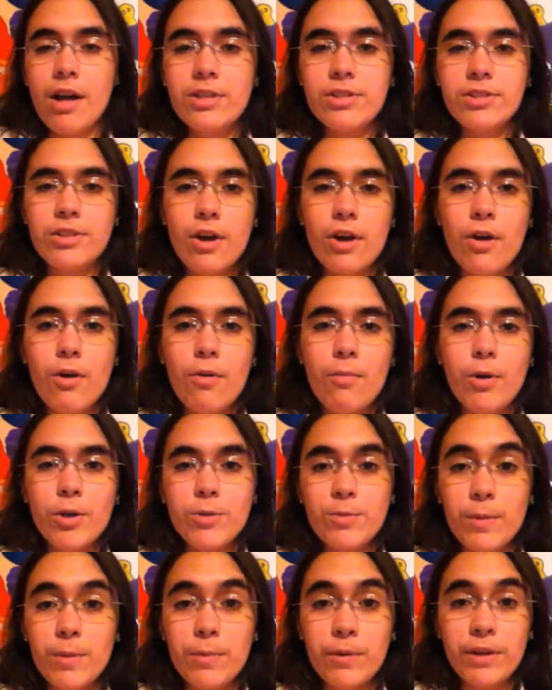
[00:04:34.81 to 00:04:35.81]
So
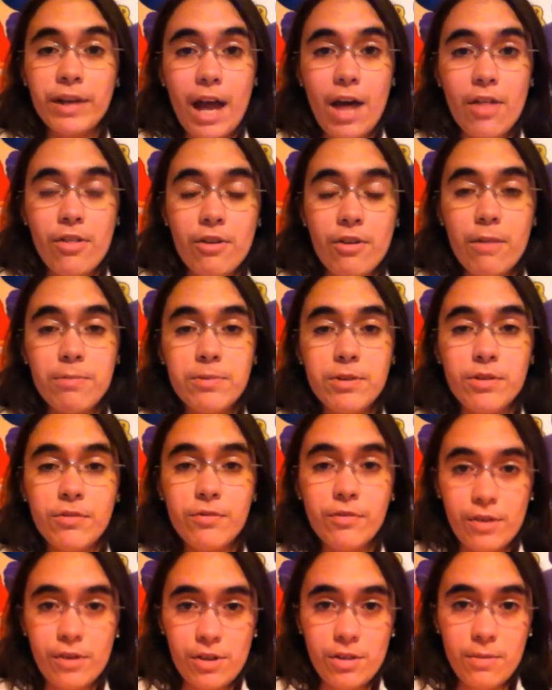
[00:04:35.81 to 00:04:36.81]
most people gather up to the
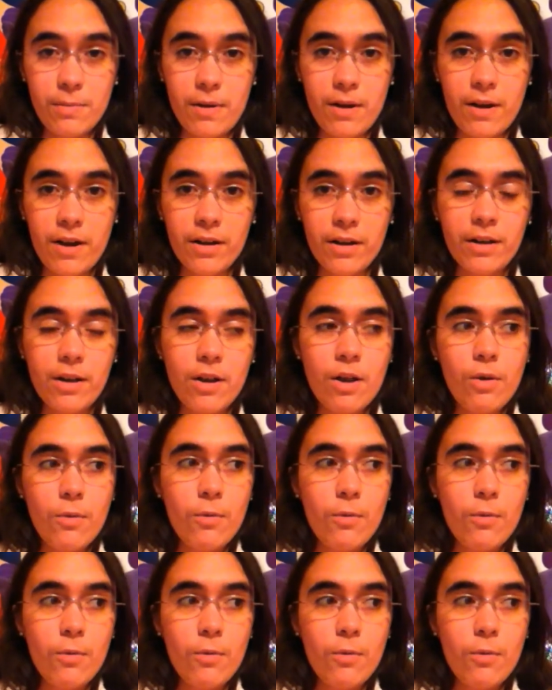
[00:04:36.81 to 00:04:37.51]
front of the park,